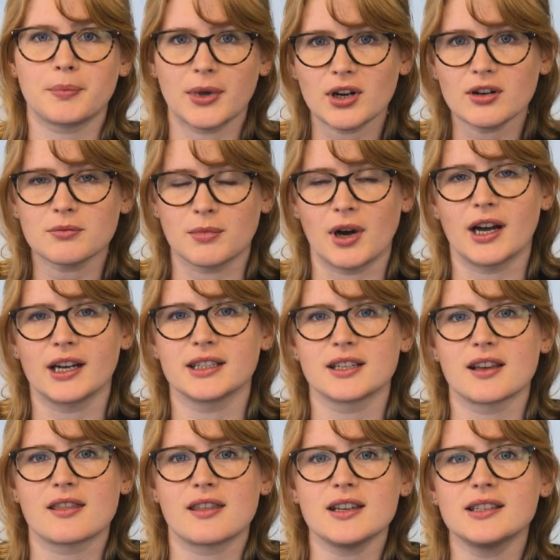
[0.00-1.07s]
Bear in mind,
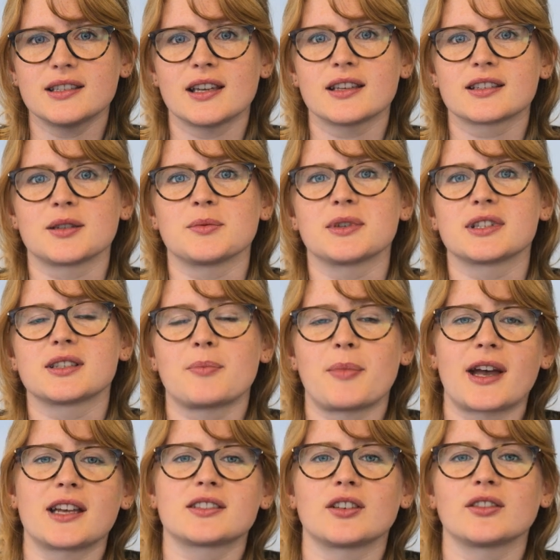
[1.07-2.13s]
these estimates are
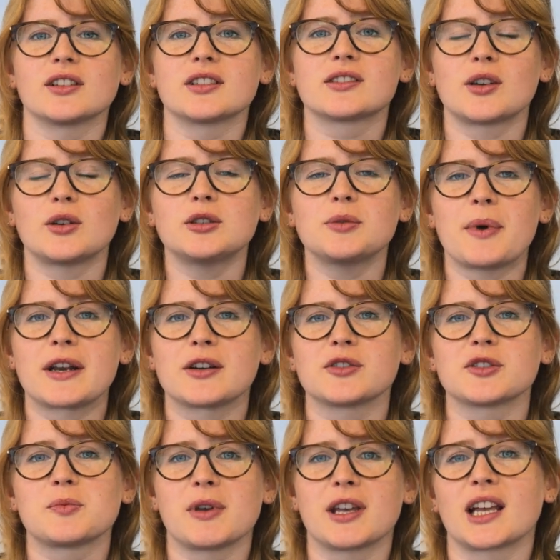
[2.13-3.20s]
based on the solar
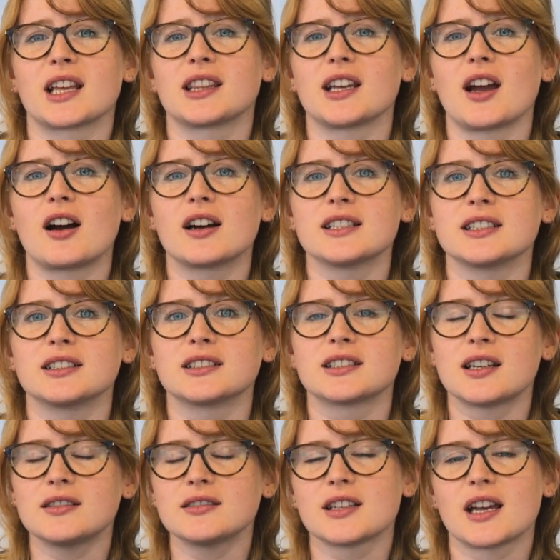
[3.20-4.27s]
panels being at the ideal
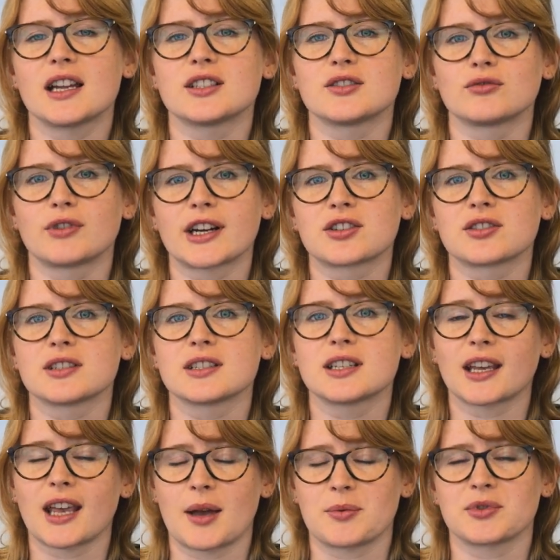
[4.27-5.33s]
tilt and direction
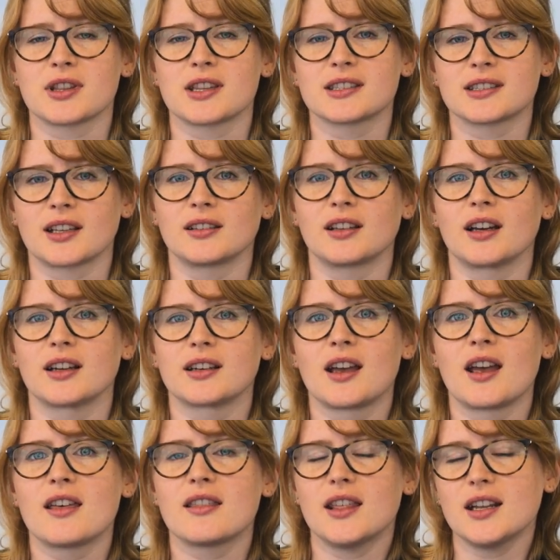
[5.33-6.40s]
to capture the sunlight.
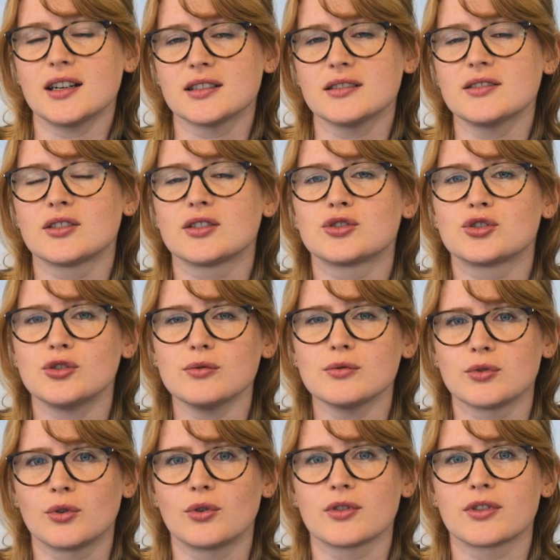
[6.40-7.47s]
That is, due
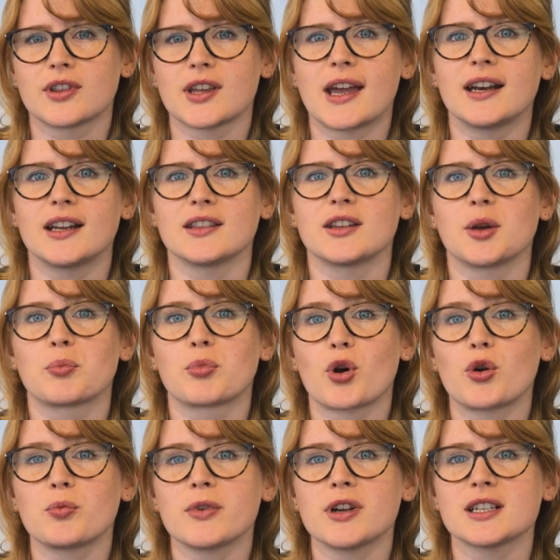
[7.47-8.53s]
north and at the
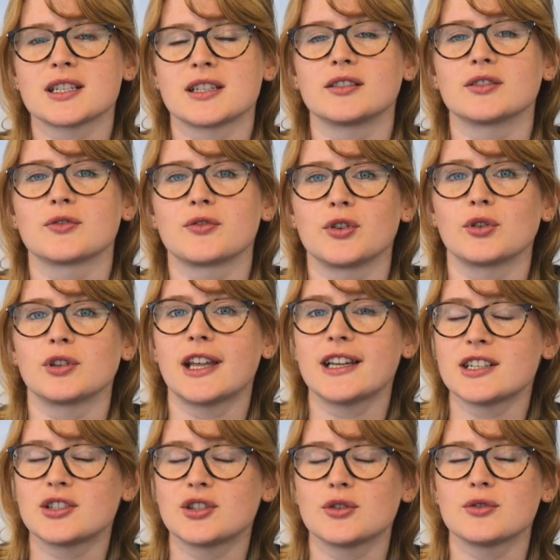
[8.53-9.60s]
appropriate tilt for your
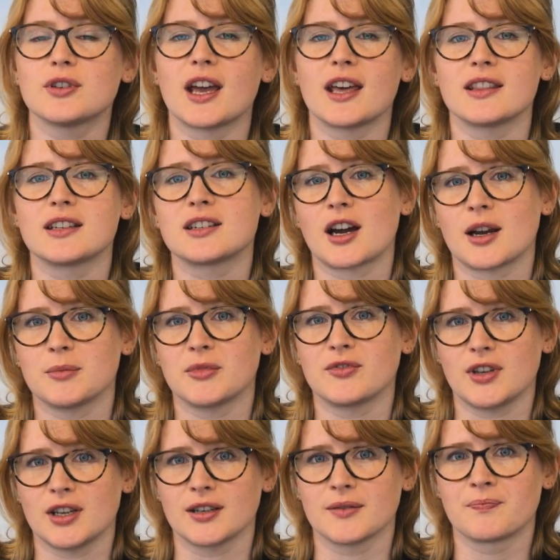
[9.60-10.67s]
latitude and the time of
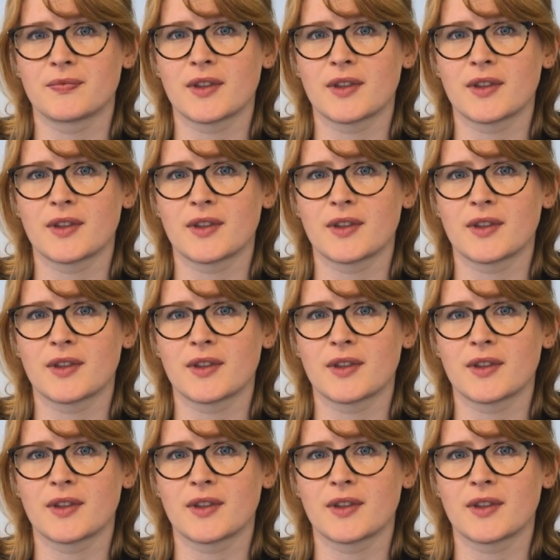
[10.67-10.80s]
year.